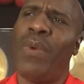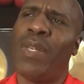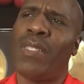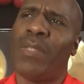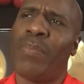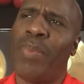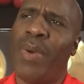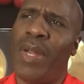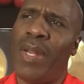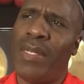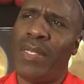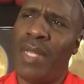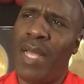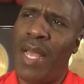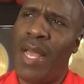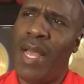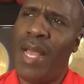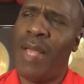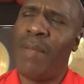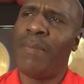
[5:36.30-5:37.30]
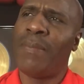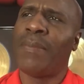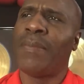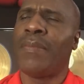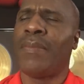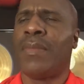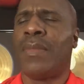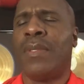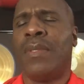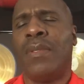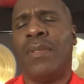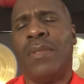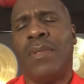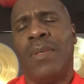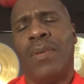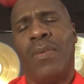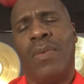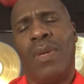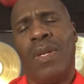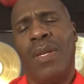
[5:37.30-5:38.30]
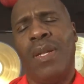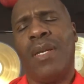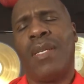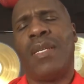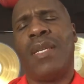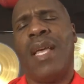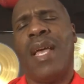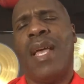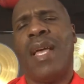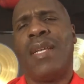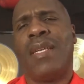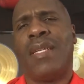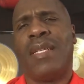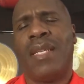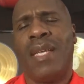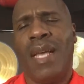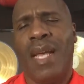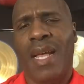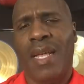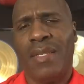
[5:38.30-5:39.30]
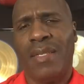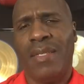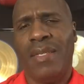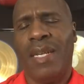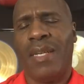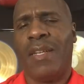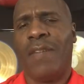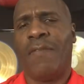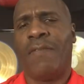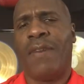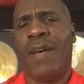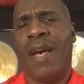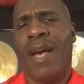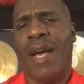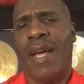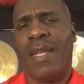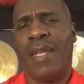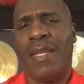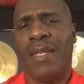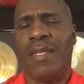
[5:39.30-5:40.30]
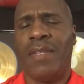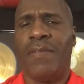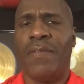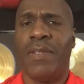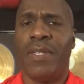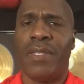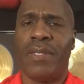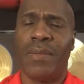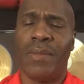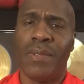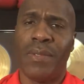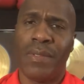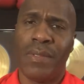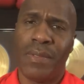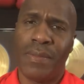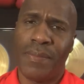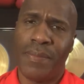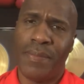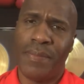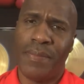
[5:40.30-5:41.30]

once upon a time were looked at as dignified individuals.